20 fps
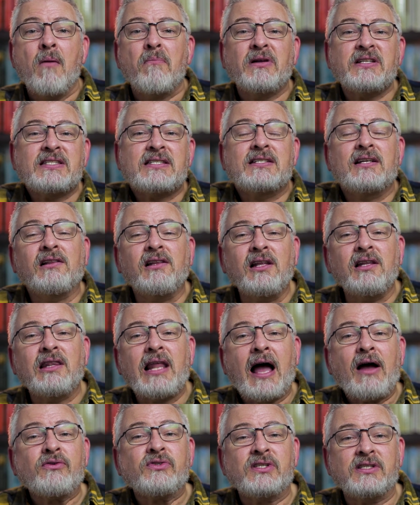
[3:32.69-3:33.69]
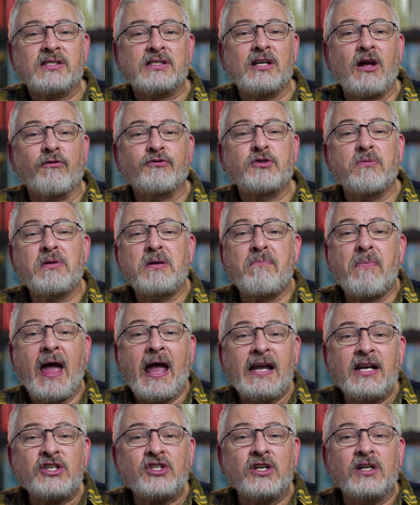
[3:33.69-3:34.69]
but still allows itself to be
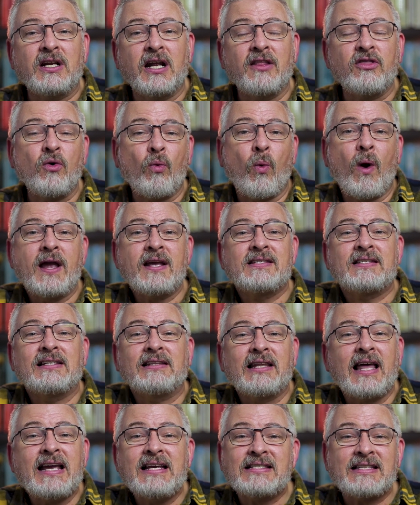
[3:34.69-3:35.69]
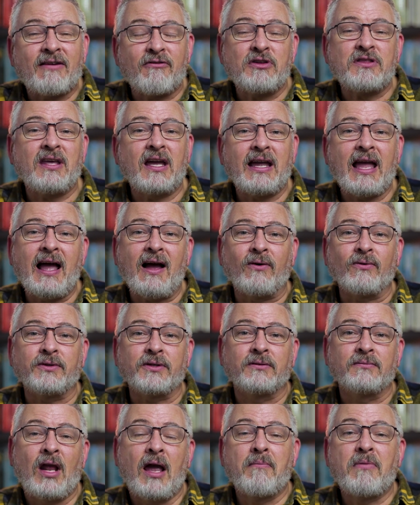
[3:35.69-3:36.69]
patient in the ways it lays everything out.